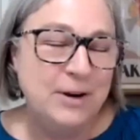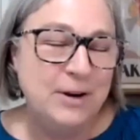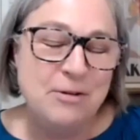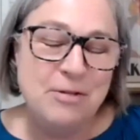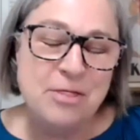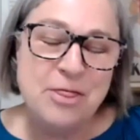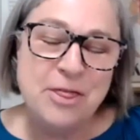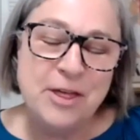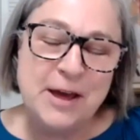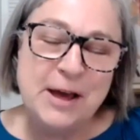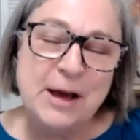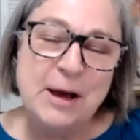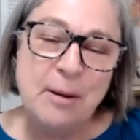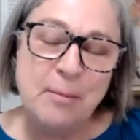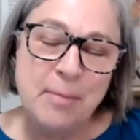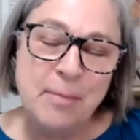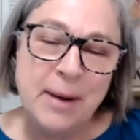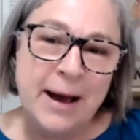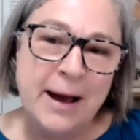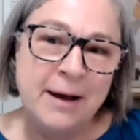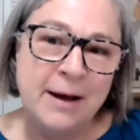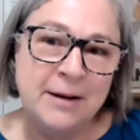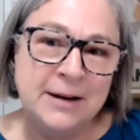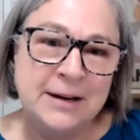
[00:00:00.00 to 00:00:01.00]
you think
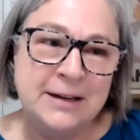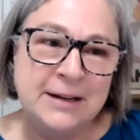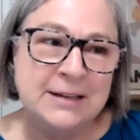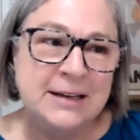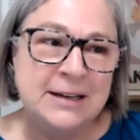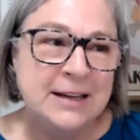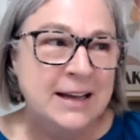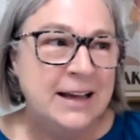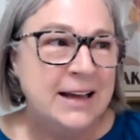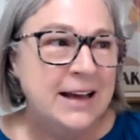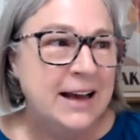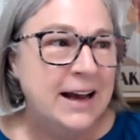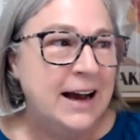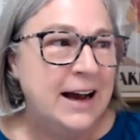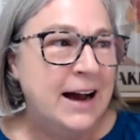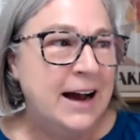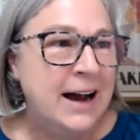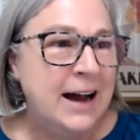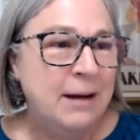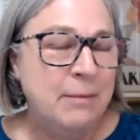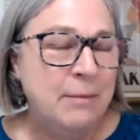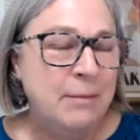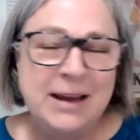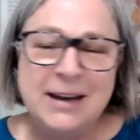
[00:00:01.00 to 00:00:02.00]
about it.
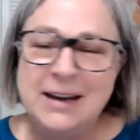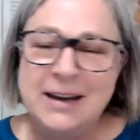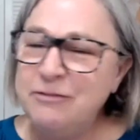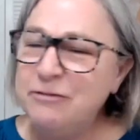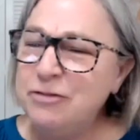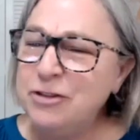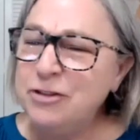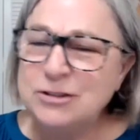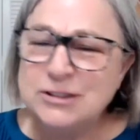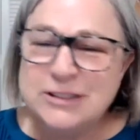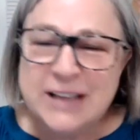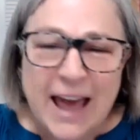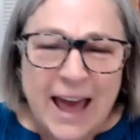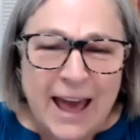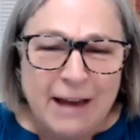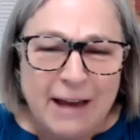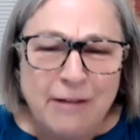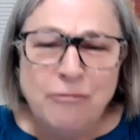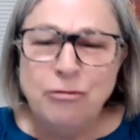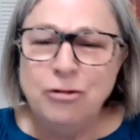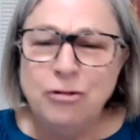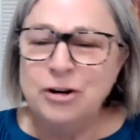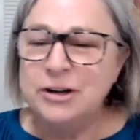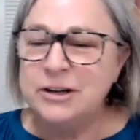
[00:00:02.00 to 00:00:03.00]
Um, and if there's
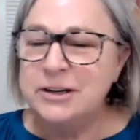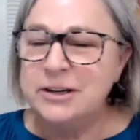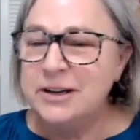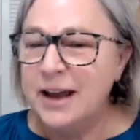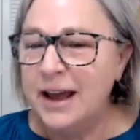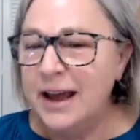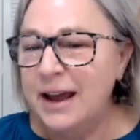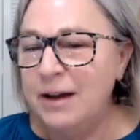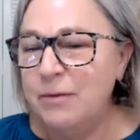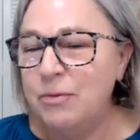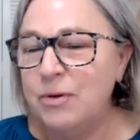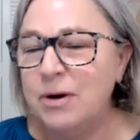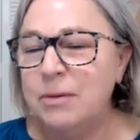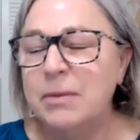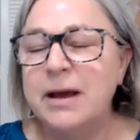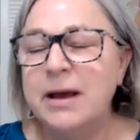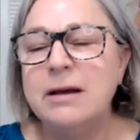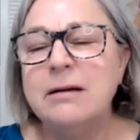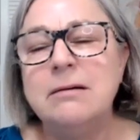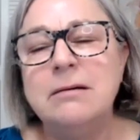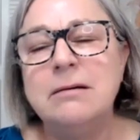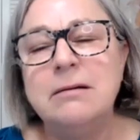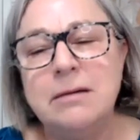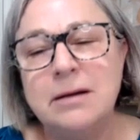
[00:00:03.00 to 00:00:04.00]
ever a day where I'm like,
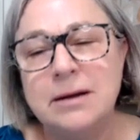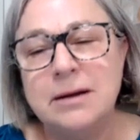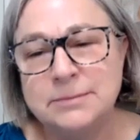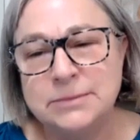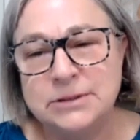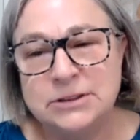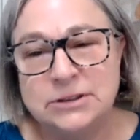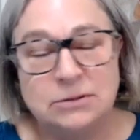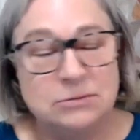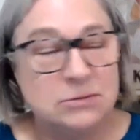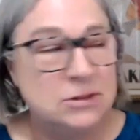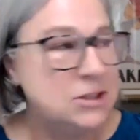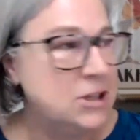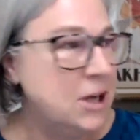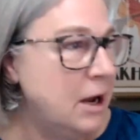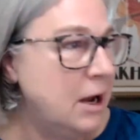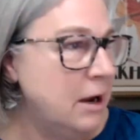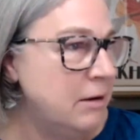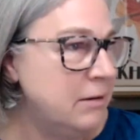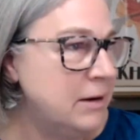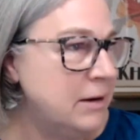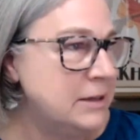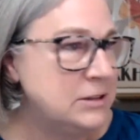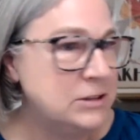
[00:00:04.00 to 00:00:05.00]
oh, I'm so tired,
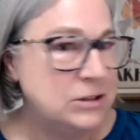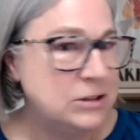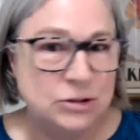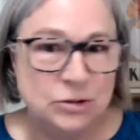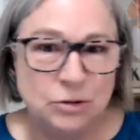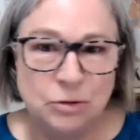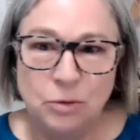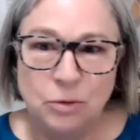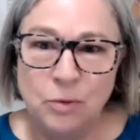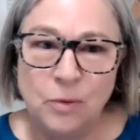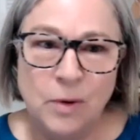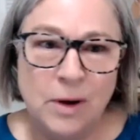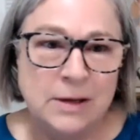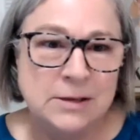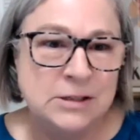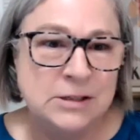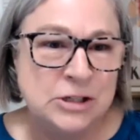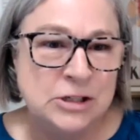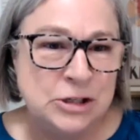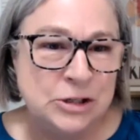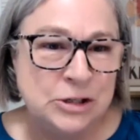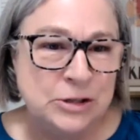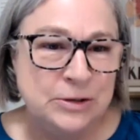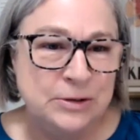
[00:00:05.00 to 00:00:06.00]
I just don't want
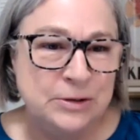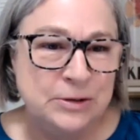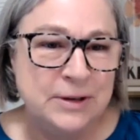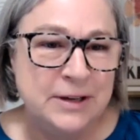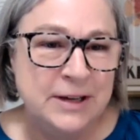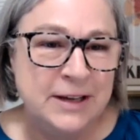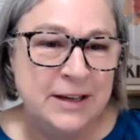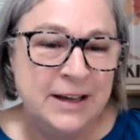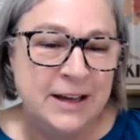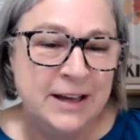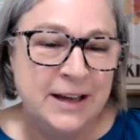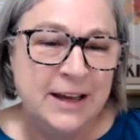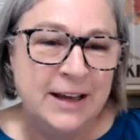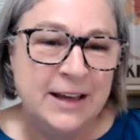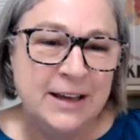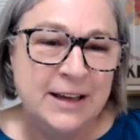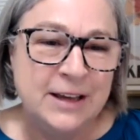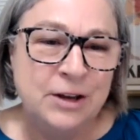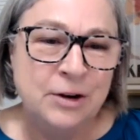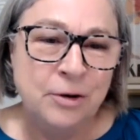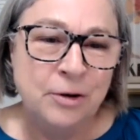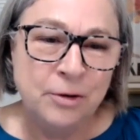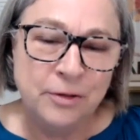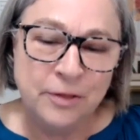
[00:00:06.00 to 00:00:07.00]
to,
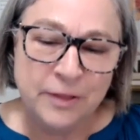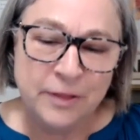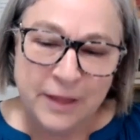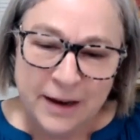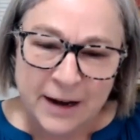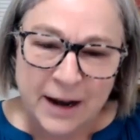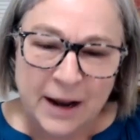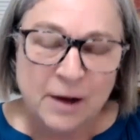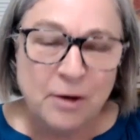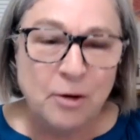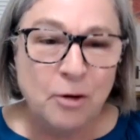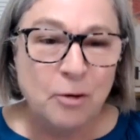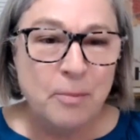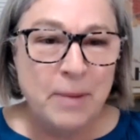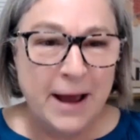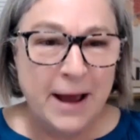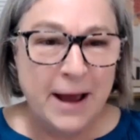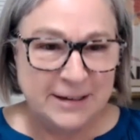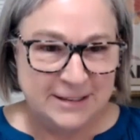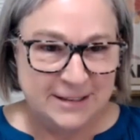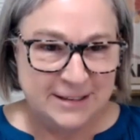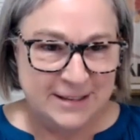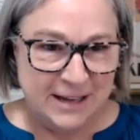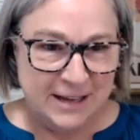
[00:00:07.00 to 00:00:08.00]
you know, then I go
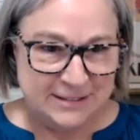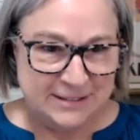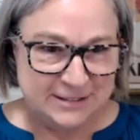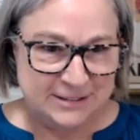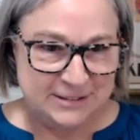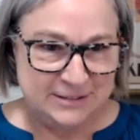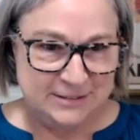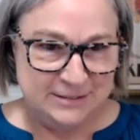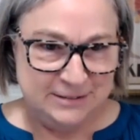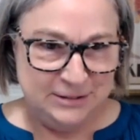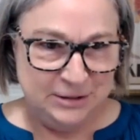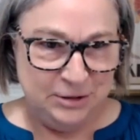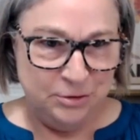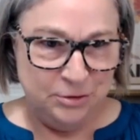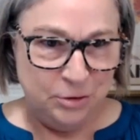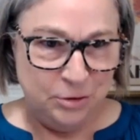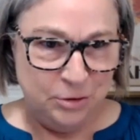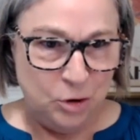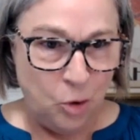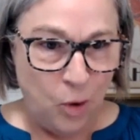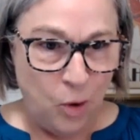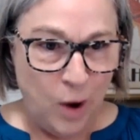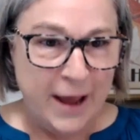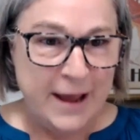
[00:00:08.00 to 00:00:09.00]
back to that, you know,
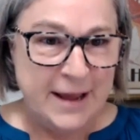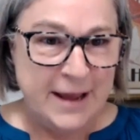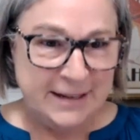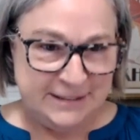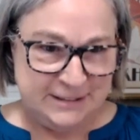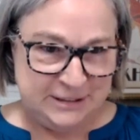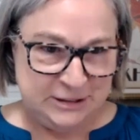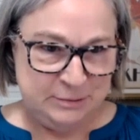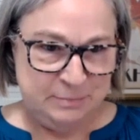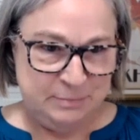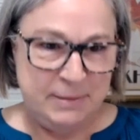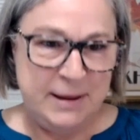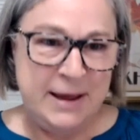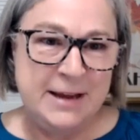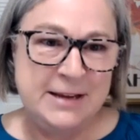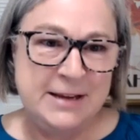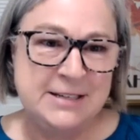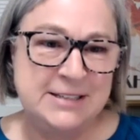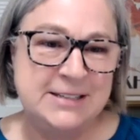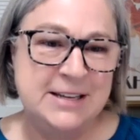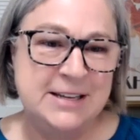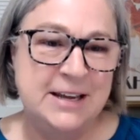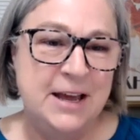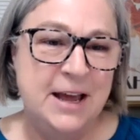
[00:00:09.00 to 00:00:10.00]
quiet
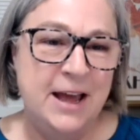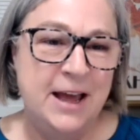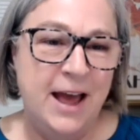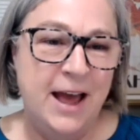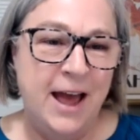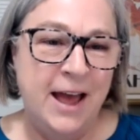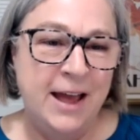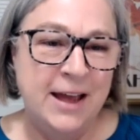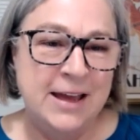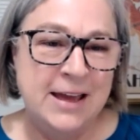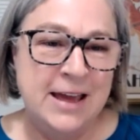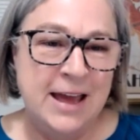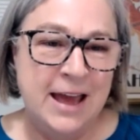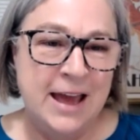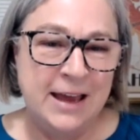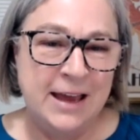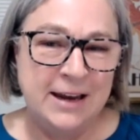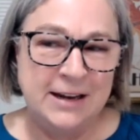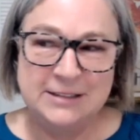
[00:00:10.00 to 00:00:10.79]
space again.